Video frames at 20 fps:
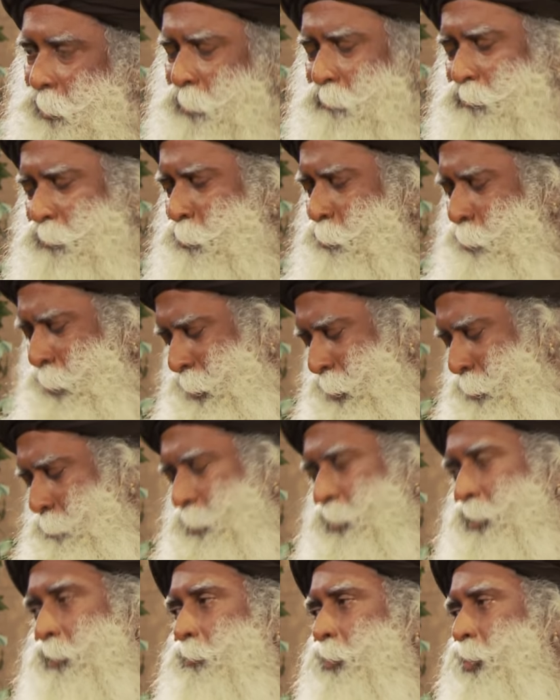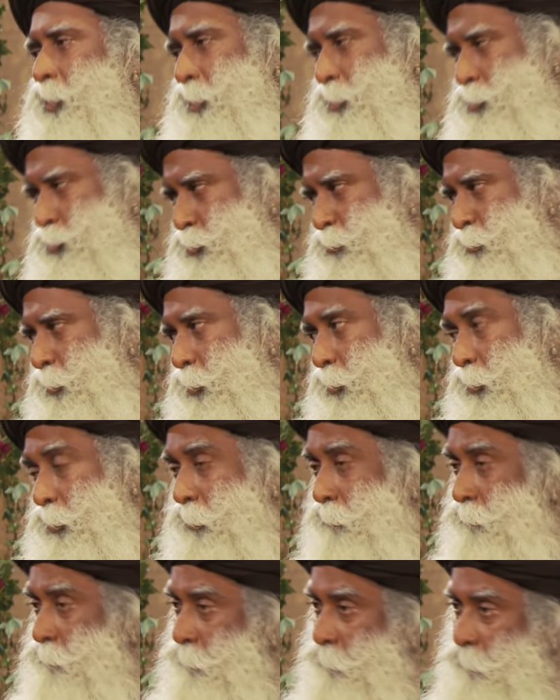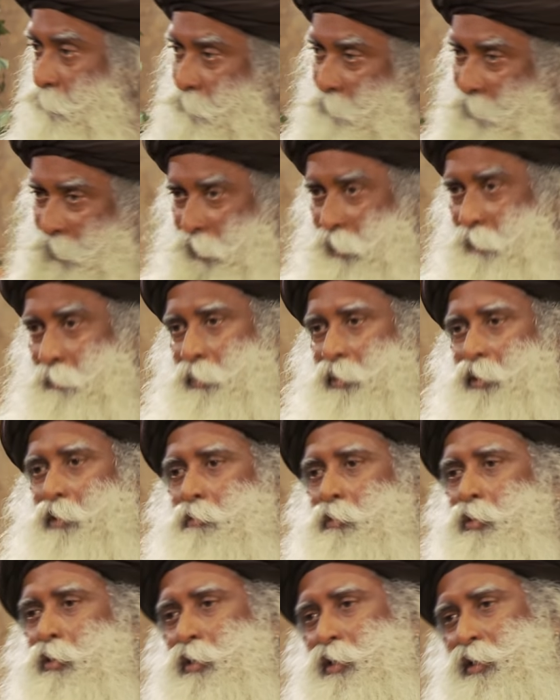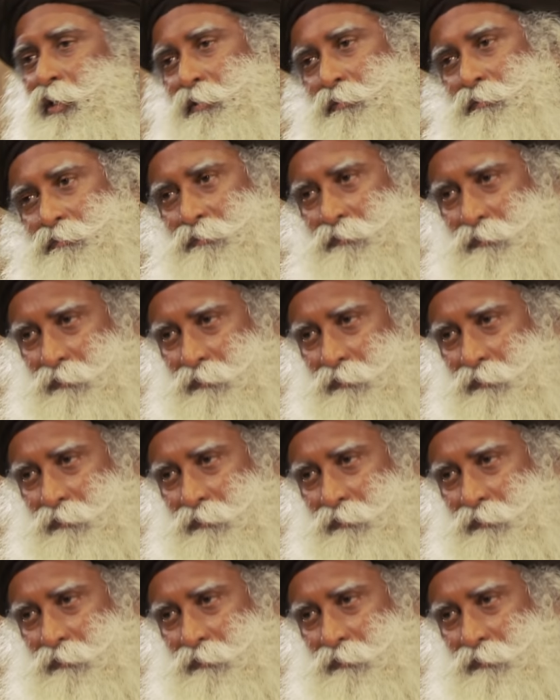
If you wake up in the morning, tomorrow if you wake up in the morning…